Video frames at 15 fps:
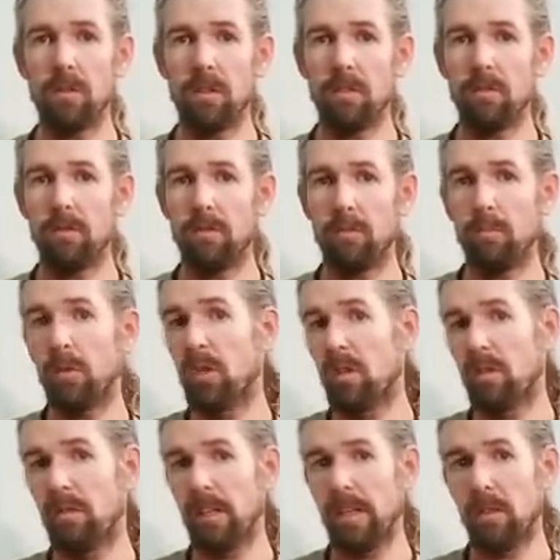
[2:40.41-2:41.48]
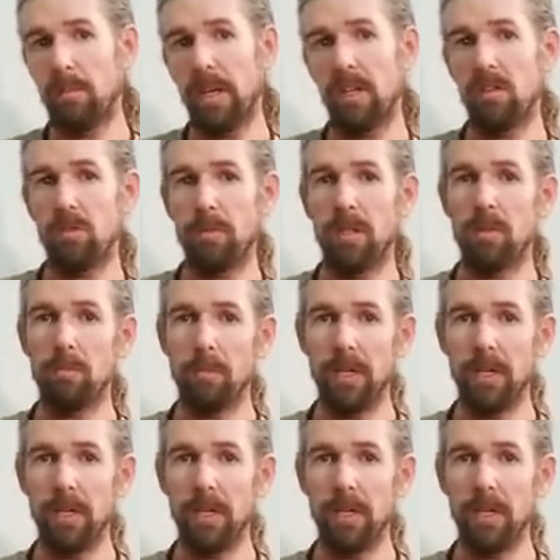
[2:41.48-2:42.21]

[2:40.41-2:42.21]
We have Bureau of Land Management,